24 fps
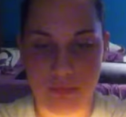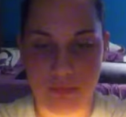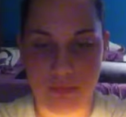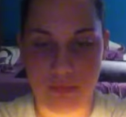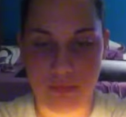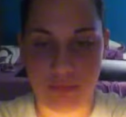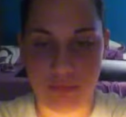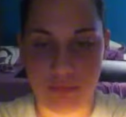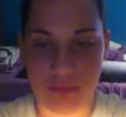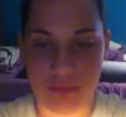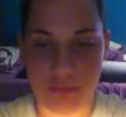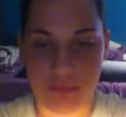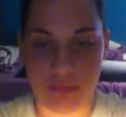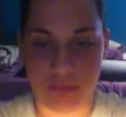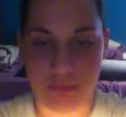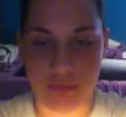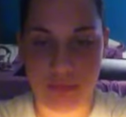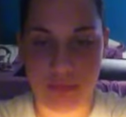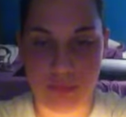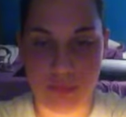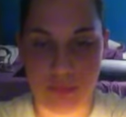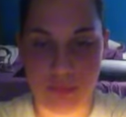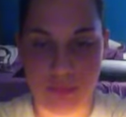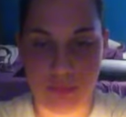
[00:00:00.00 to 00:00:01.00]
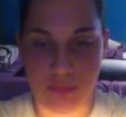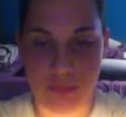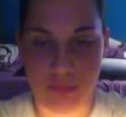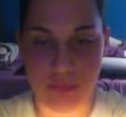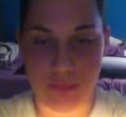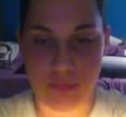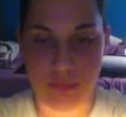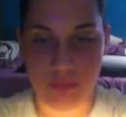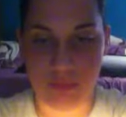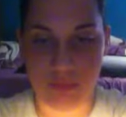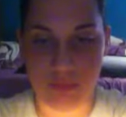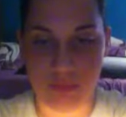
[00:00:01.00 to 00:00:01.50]

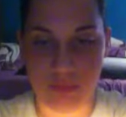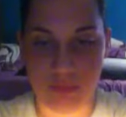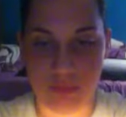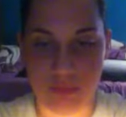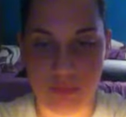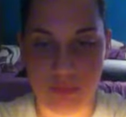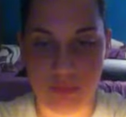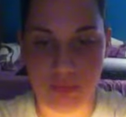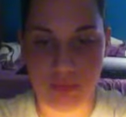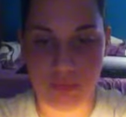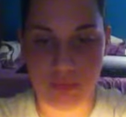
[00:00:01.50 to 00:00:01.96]
Nobody speaks.